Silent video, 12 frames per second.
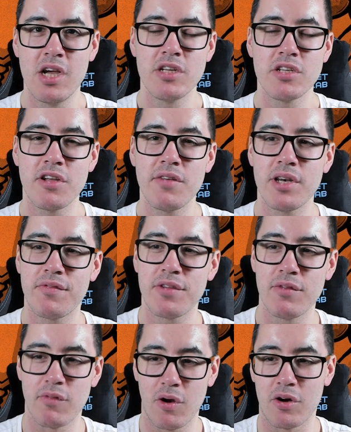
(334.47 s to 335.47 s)
So even if
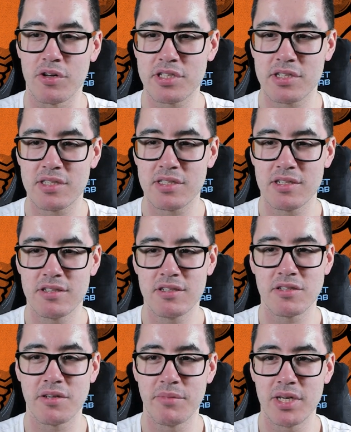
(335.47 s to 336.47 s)
you've lost,
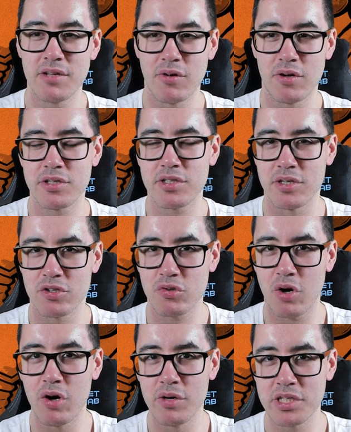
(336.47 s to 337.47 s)
doesn't mean you've lost
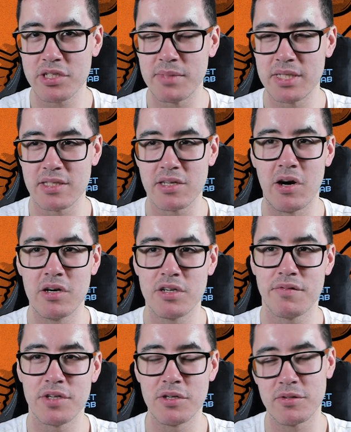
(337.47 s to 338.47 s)
control. It just means it's harder
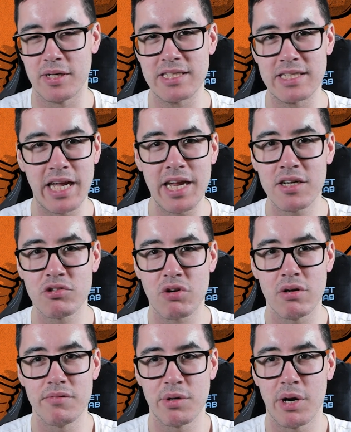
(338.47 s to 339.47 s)
for you to actually gain
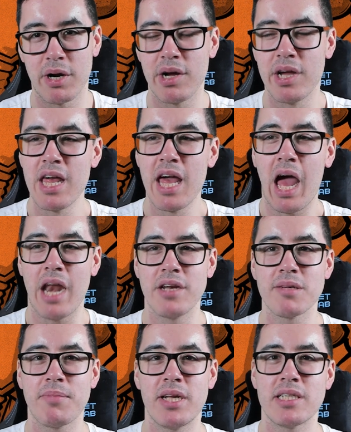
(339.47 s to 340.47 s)
control of your area, and it
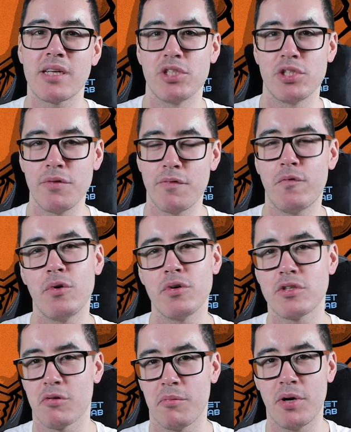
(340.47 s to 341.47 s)
depends how much you
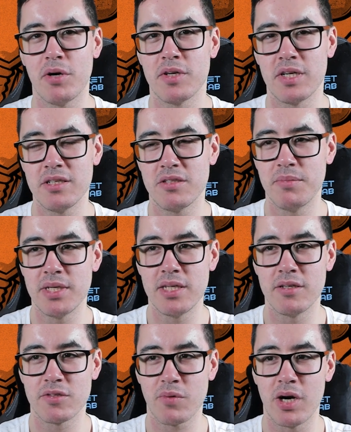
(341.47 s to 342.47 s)
force your opponent into bidding
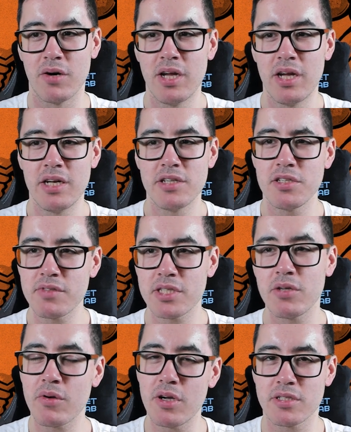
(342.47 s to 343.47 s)
as well. So you've
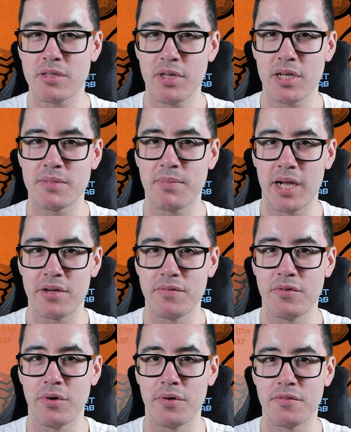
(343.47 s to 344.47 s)
still got some nice back and
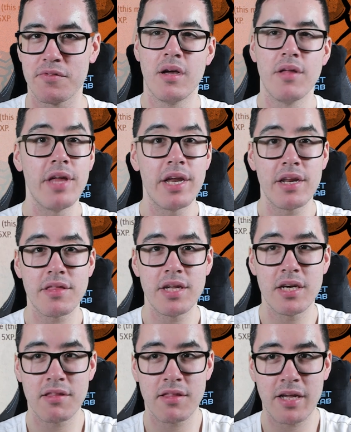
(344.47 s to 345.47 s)
forth. Then at the
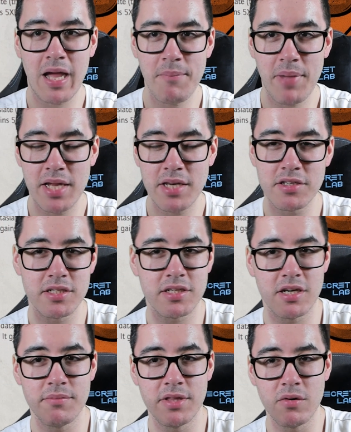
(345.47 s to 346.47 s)
end of the campaign, you
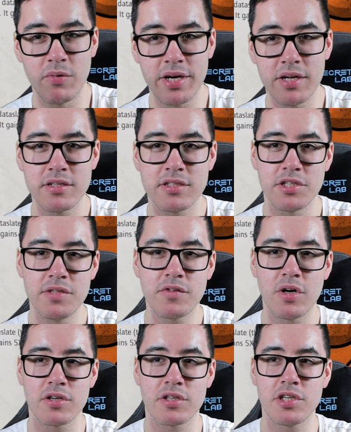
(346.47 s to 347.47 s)
determine the winner. So you've
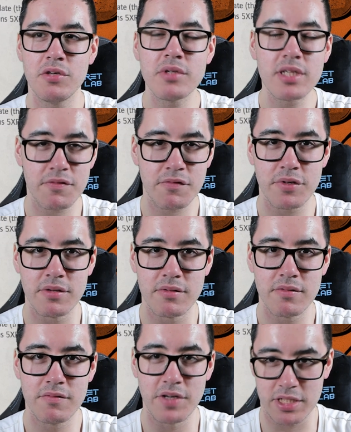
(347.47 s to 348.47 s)
got 2 different
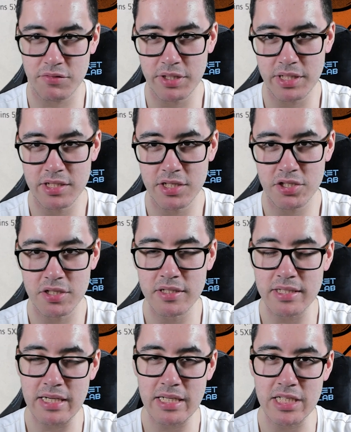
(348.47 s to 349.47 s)
victory conditions,
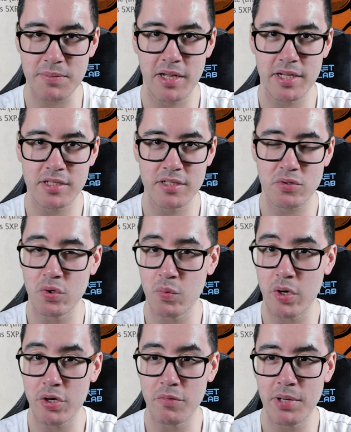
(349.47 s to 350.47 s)
and each player can score
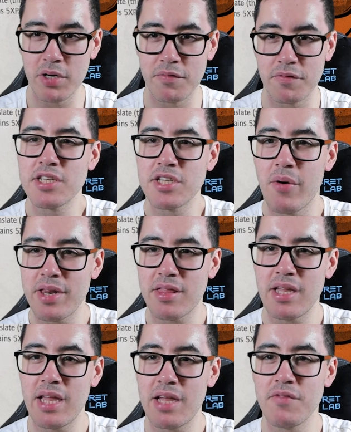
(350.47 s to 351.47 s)
one or both. So
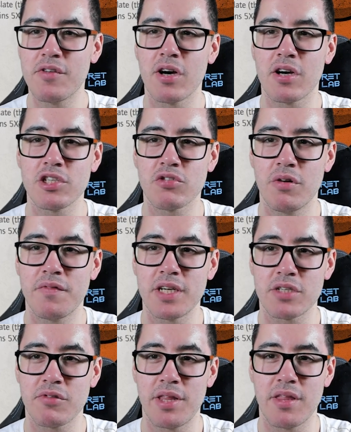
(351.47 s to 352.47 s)
you've got a control
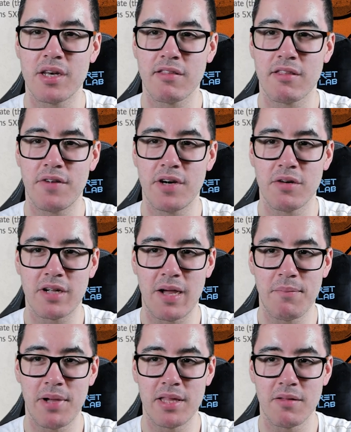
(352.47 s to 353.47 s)
victory. At the end of the final
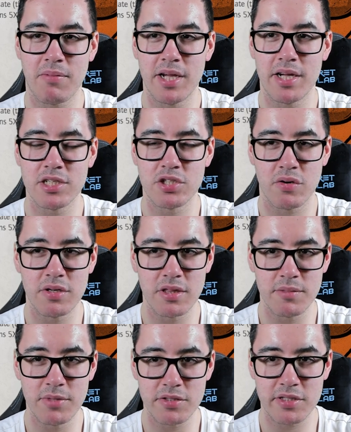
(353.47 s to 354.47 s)
campaign, the player controlling
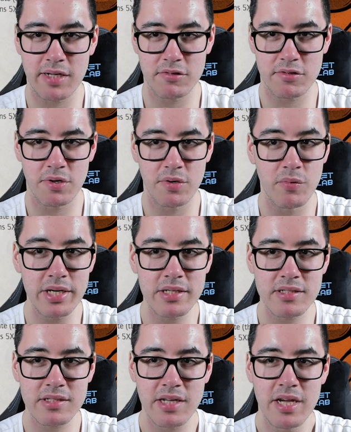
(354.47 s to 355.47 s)
the most territory
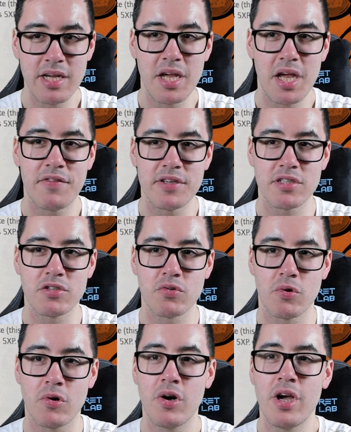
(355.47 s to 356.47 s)
wins. If it's a
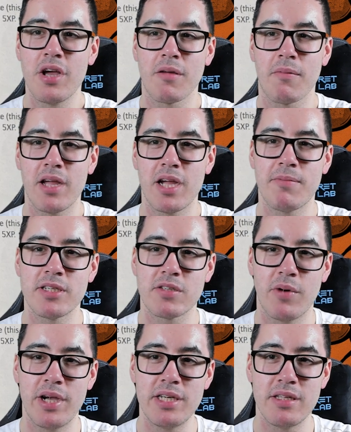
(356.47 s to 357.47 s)
draw, the player
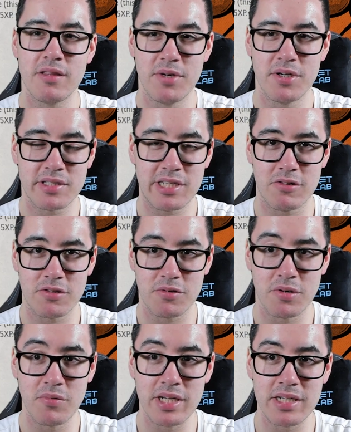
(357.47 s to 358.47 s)
persuading the most
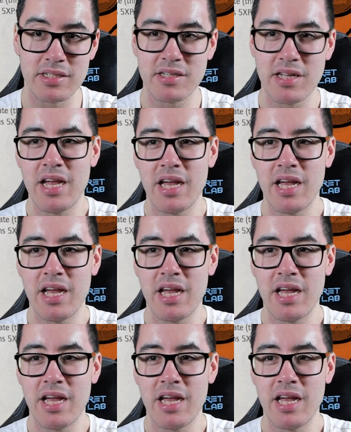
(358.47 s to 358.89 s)
territory wins.